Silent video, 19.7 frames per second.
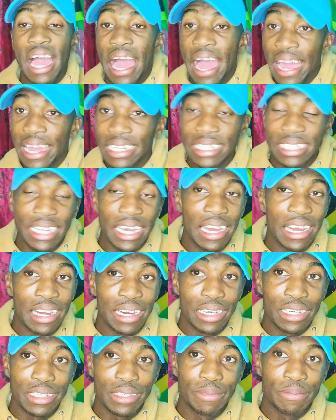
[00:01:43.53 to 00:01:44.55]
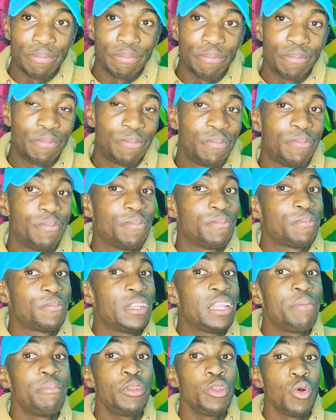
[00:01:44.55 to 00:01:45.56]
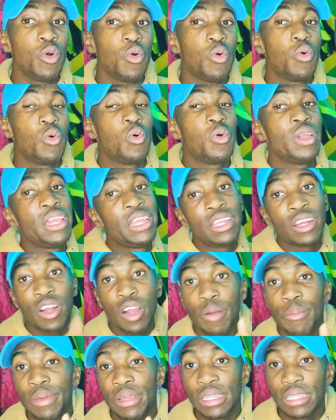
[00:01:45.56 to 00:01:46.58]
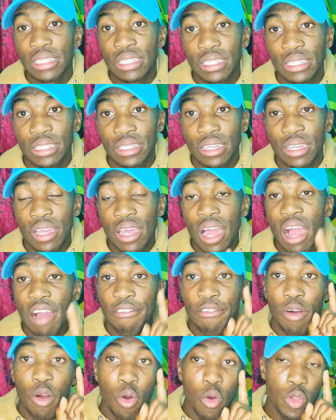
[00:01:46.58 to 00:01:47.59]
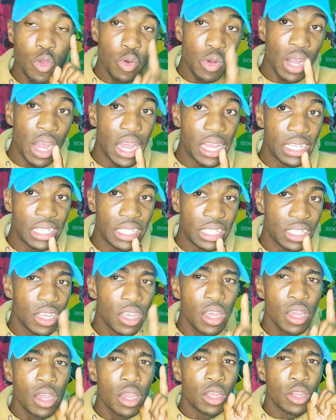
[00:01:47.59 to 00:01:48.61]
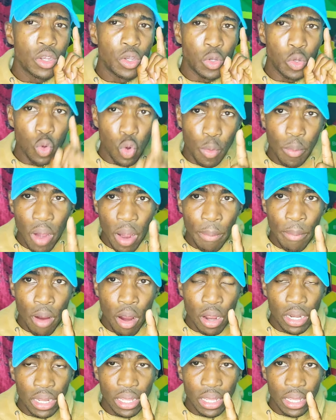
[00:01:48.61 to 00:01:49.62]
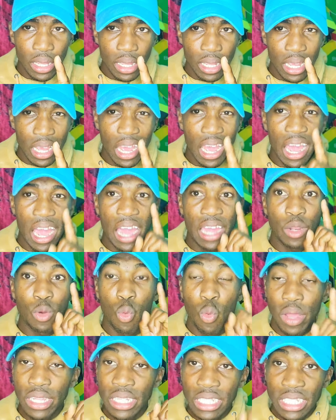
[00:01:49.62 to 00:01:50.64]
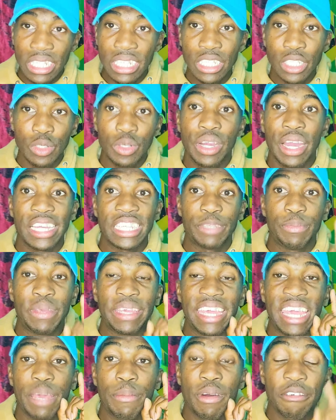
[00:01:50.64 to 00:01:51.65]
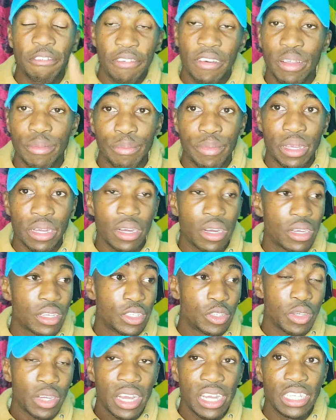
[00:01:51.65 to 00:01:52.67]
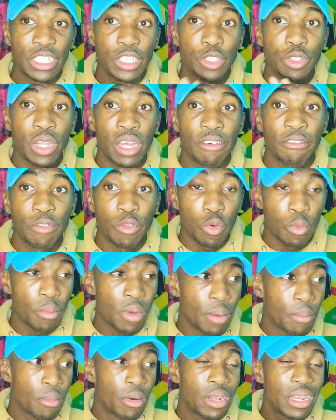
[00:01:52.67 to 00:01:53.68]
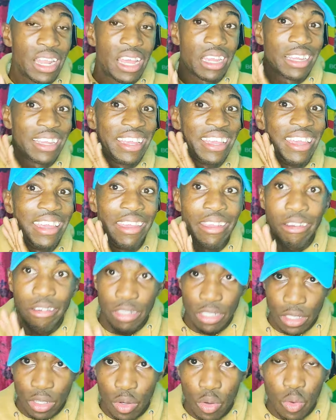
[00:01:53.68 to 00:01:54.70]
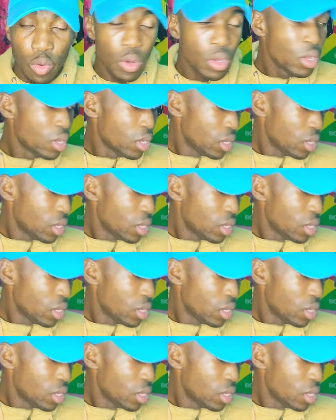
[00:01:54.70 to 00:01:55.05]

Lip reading: And let me know in the comments of all you guys know Bob Marley and when since you guys became a fan, because you guys should have known Bob Marley like years ago.